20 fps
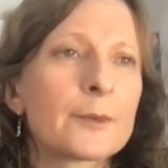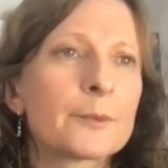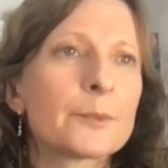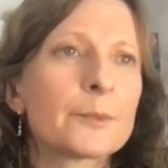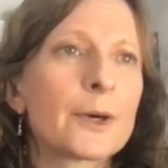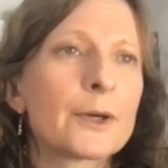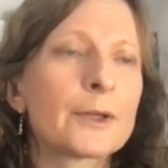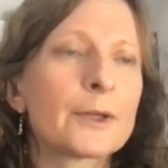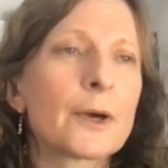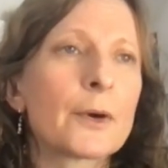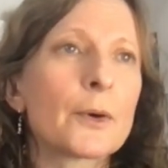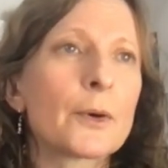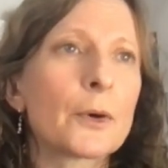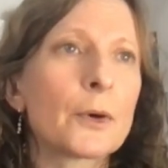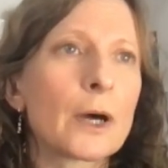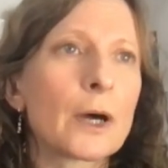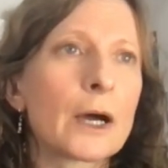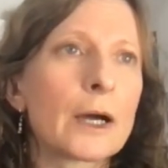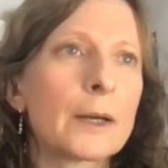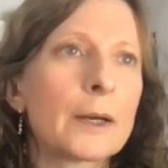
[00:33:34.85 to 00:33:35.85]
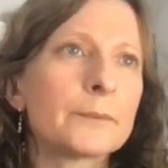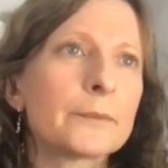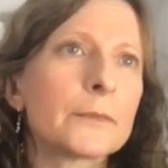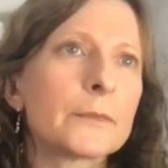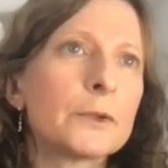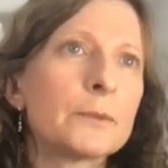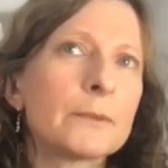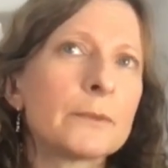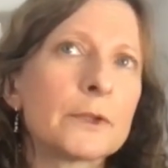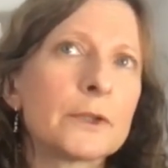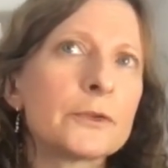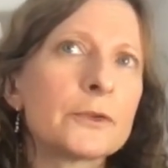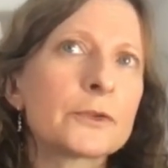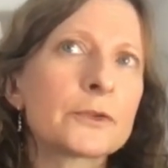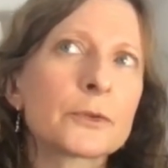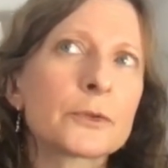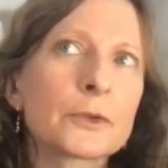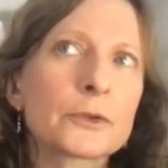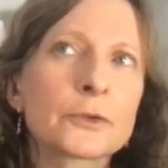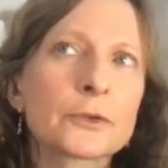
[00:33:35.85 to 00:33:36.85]
But you
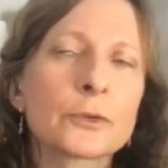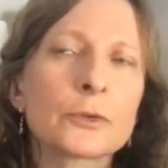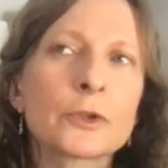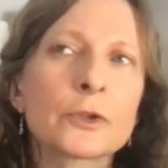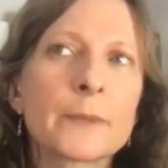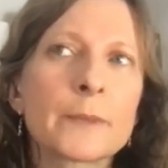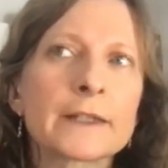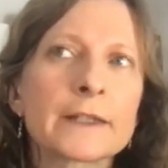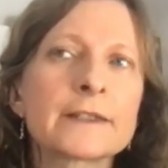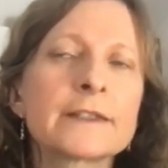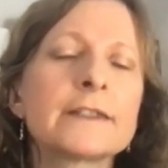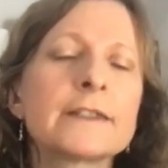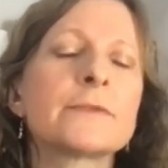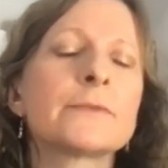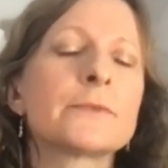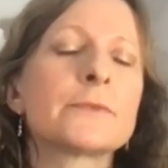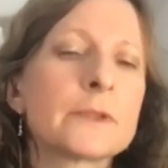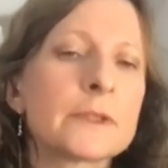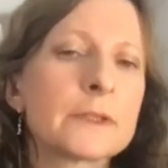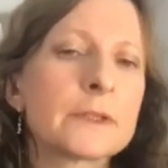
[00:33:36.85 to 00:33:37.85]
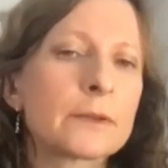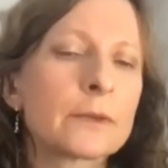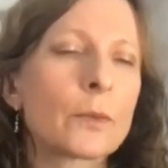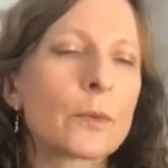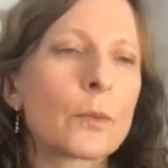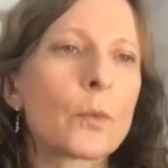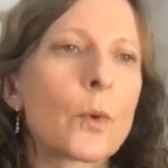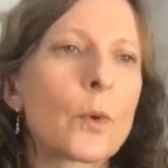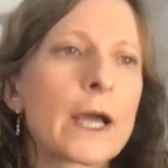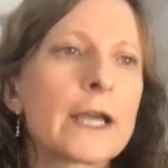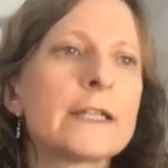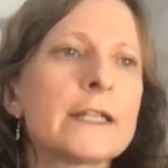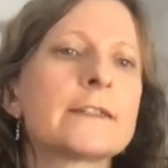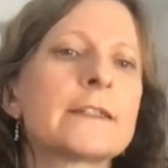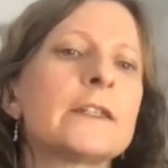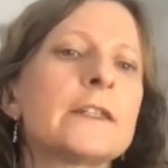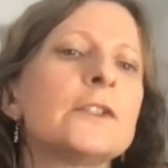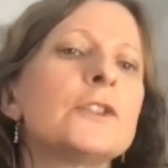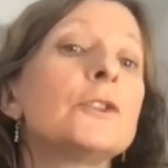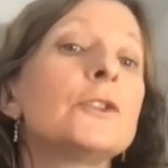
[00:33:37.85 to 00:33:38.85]
sort of talk about different ways
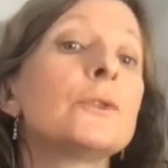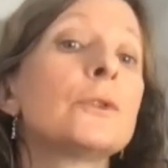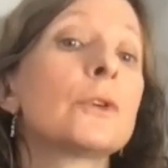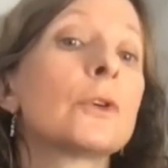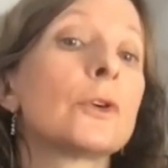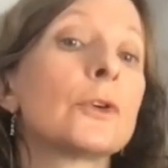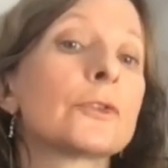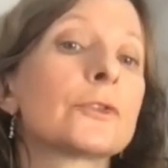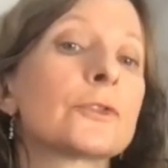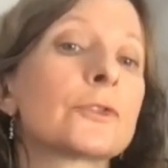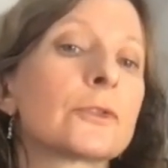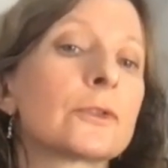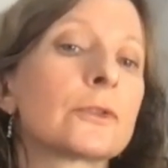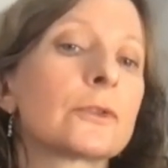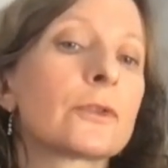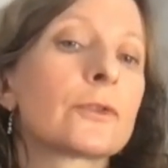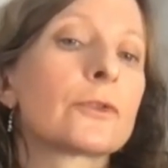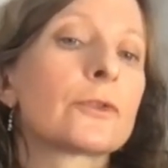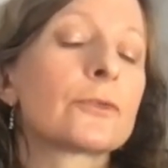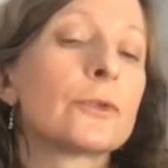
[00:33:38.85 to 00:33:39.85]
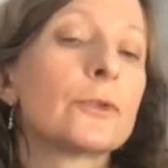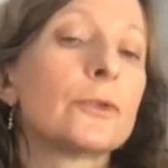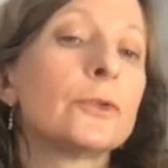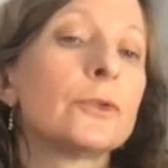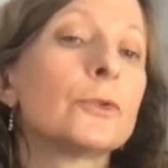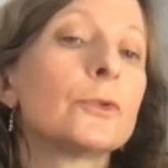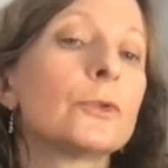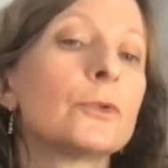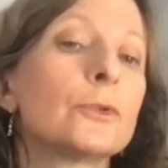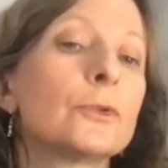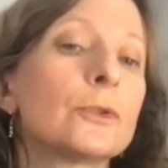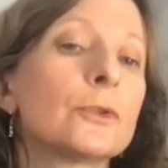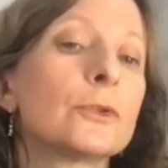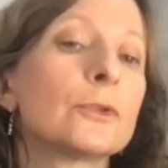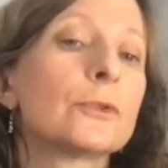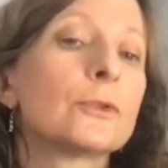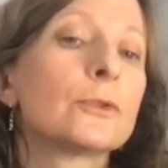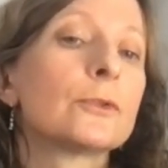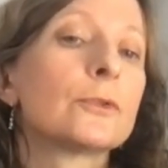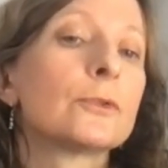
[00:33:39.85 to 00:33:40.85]
that you got through your
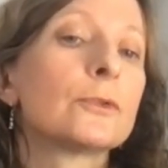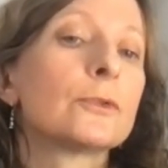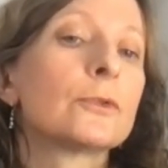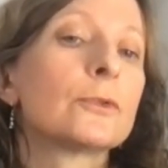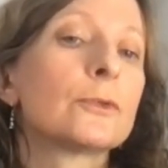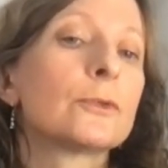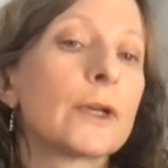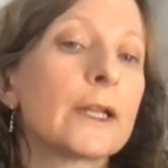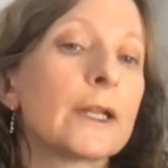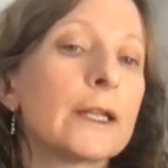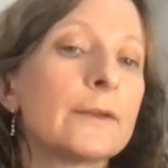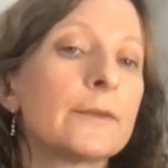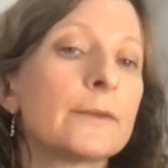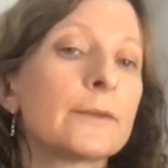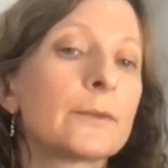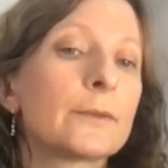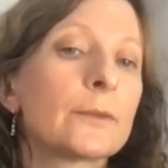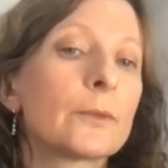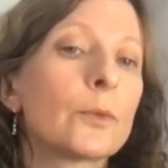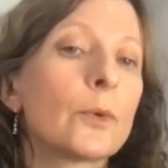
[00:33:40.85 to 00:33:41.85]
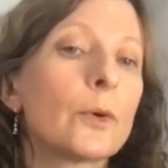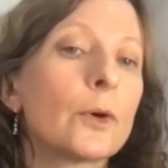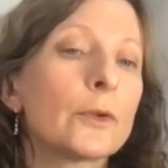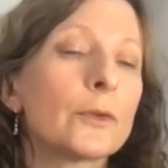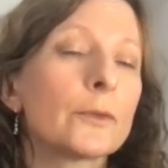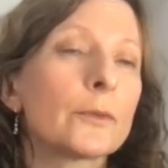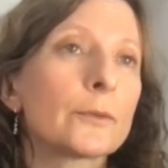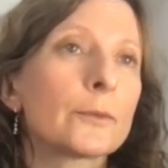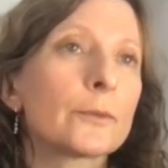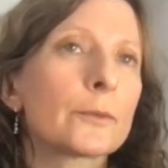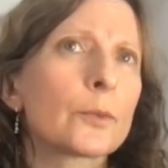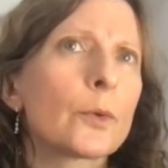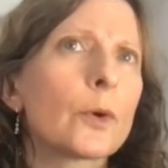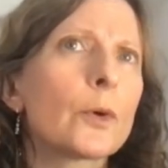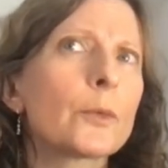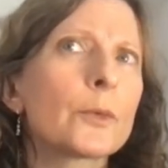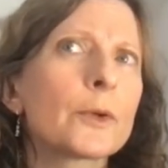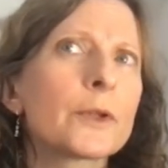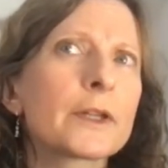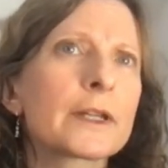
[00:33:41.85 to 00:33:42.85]
grief. What
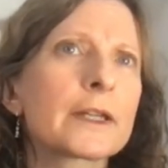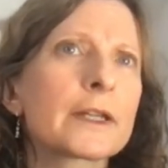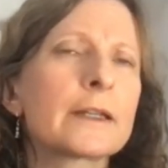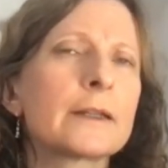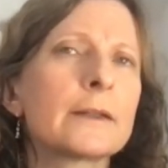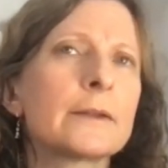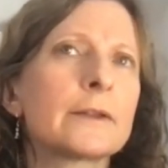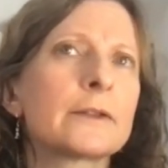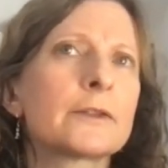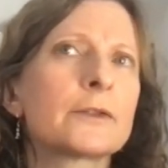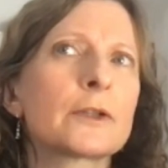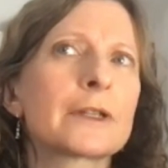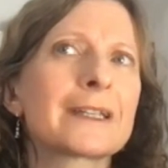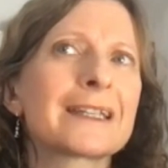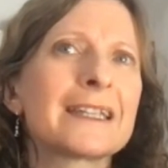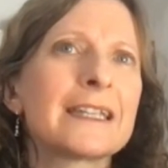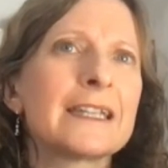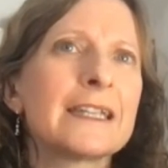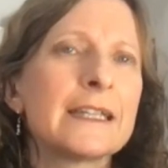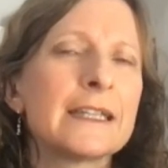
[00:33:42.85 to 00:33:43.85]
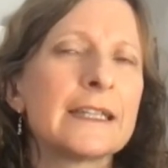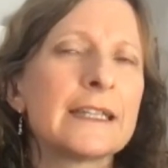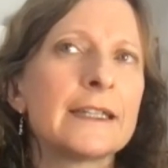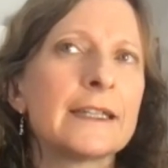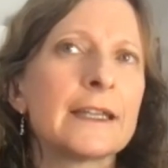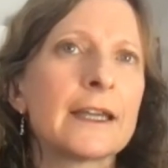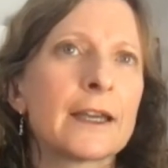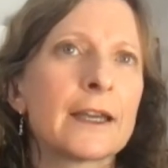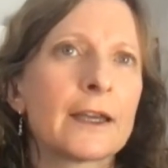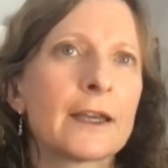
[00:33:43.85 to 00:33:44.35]
were the sort of key